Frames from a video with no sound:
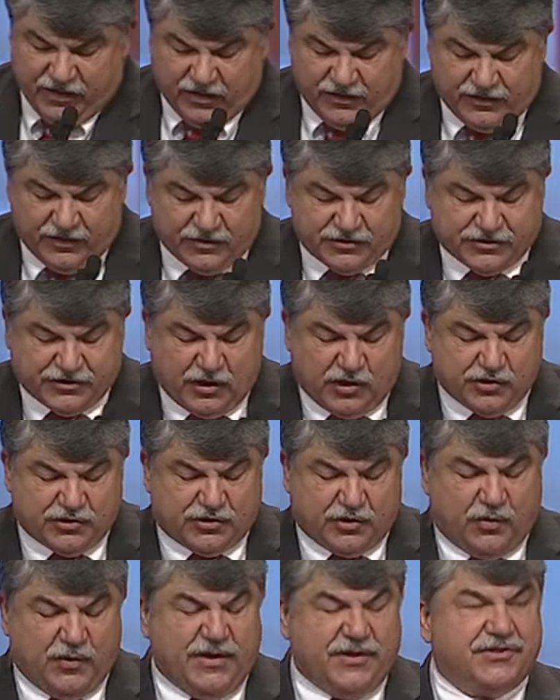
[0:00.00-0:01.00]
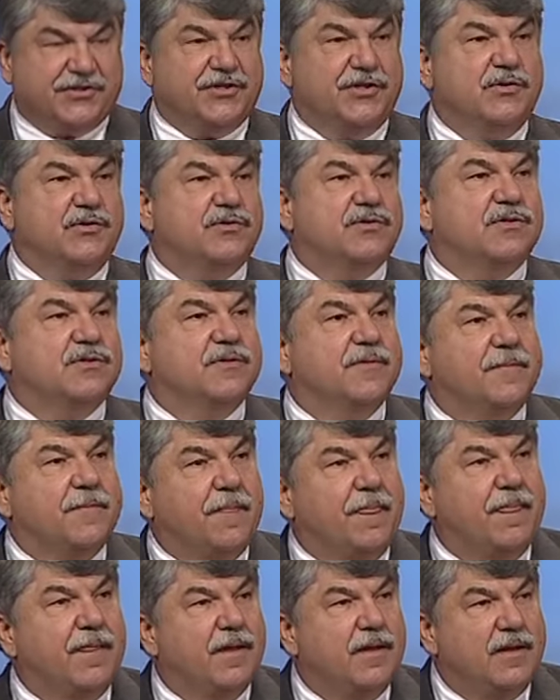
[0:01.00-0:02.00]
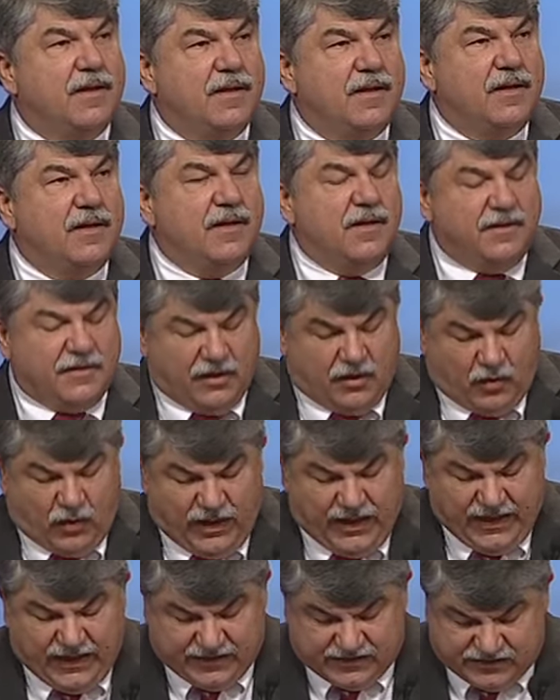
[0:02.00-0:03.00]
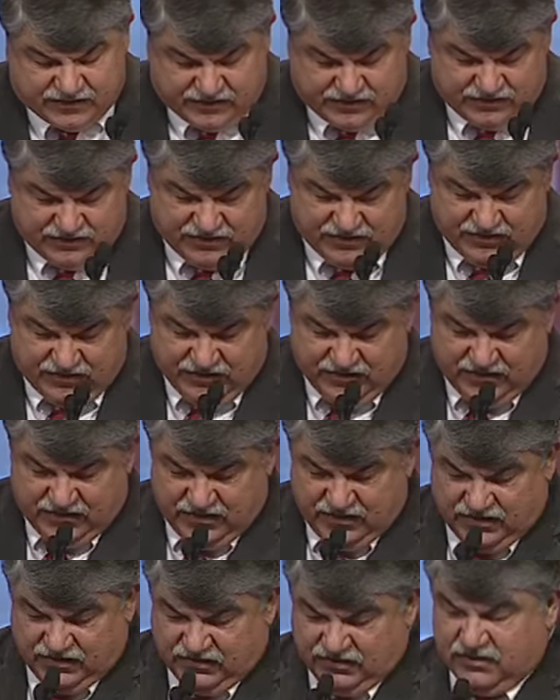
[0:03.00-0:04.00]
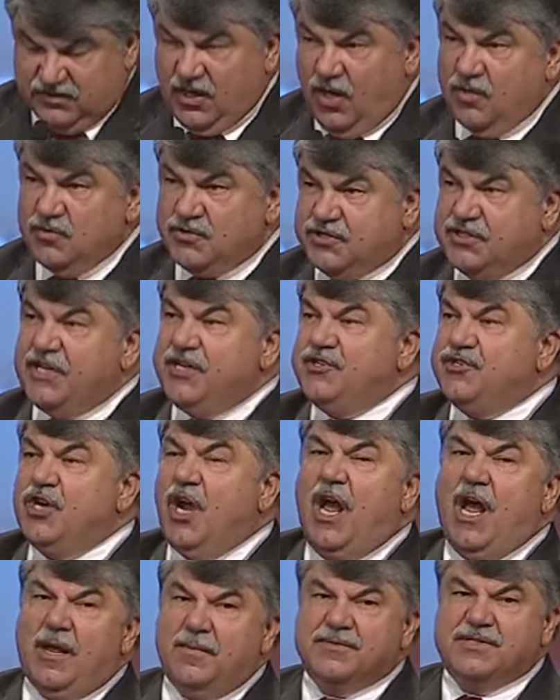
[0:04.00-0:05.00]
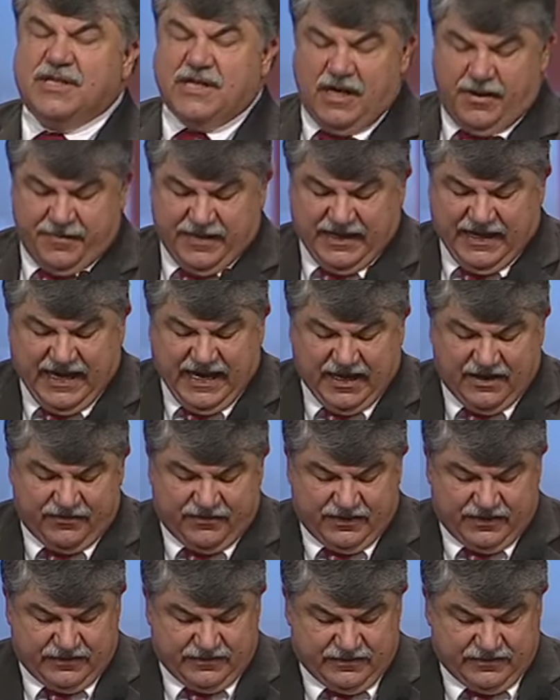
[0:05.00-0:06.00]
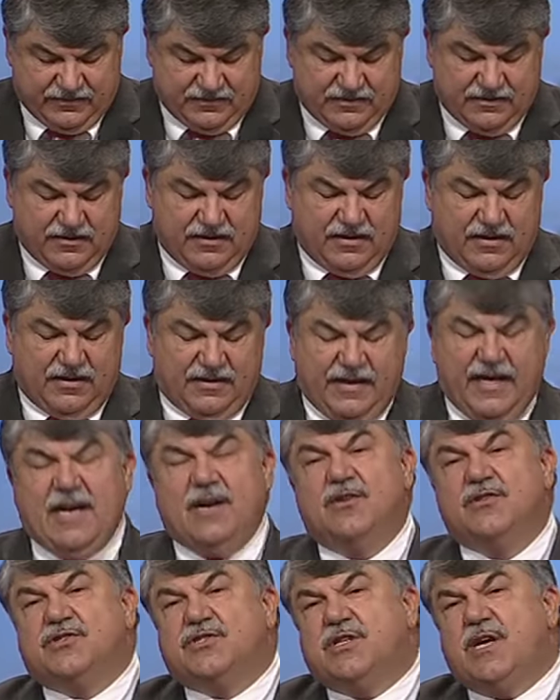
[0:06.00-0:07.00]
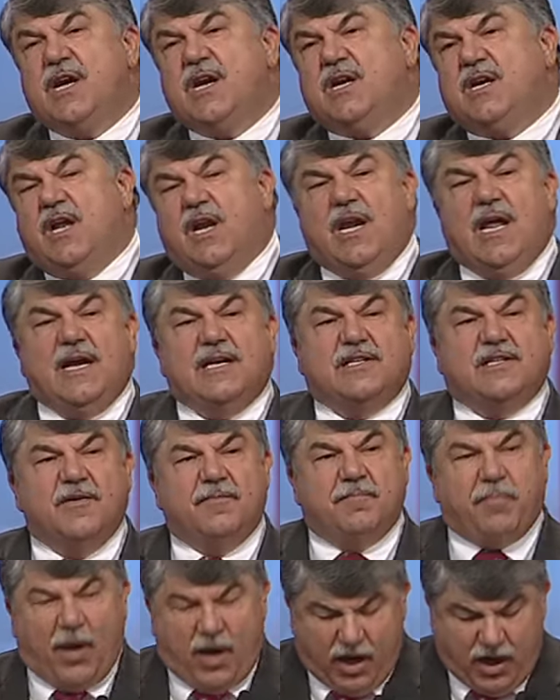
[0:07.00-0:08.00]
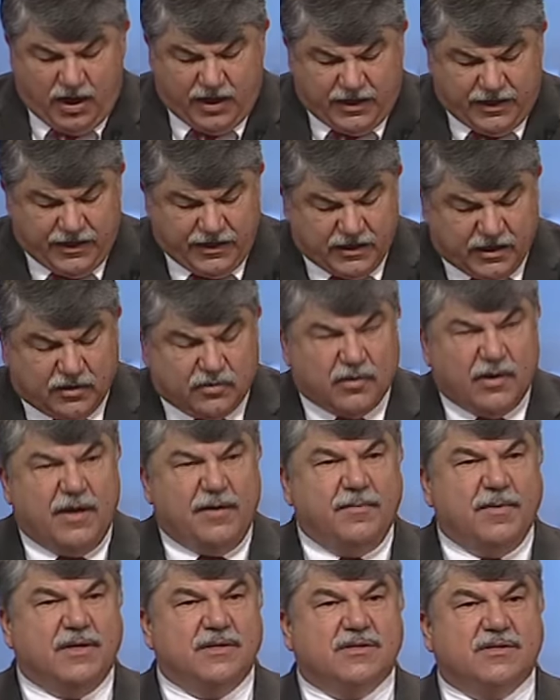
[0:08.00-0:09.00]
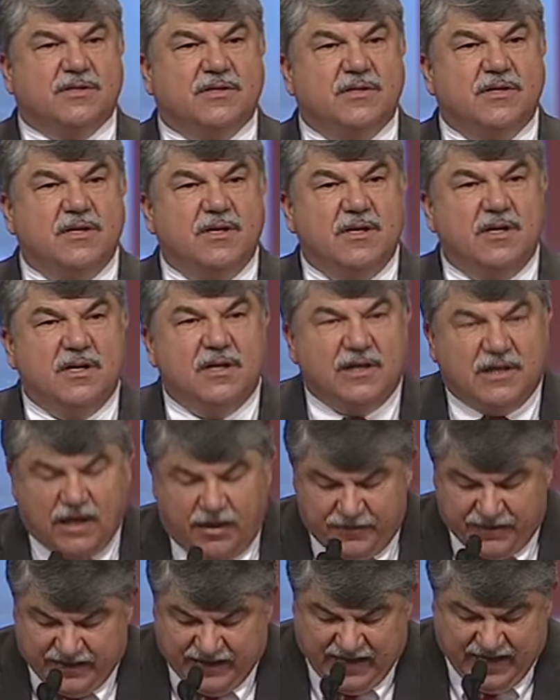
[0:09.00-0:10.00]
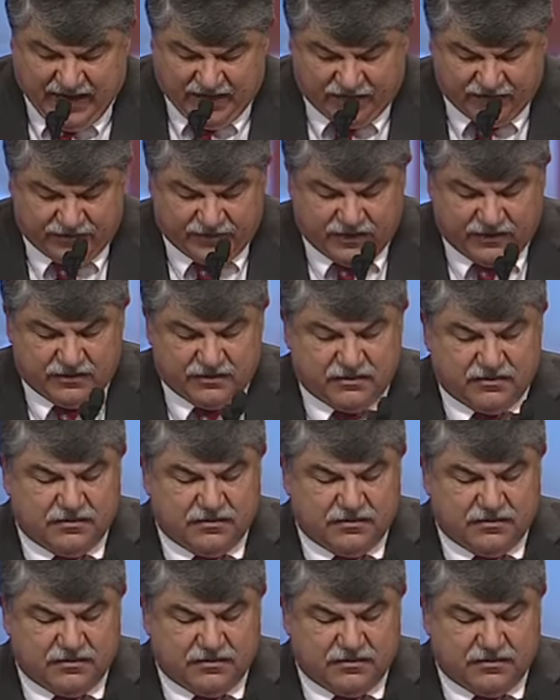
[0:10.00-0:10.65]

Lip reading: on those social issues. The critics don't see jobs coming out of it. They don't see collective bargaining agreements coming out of it.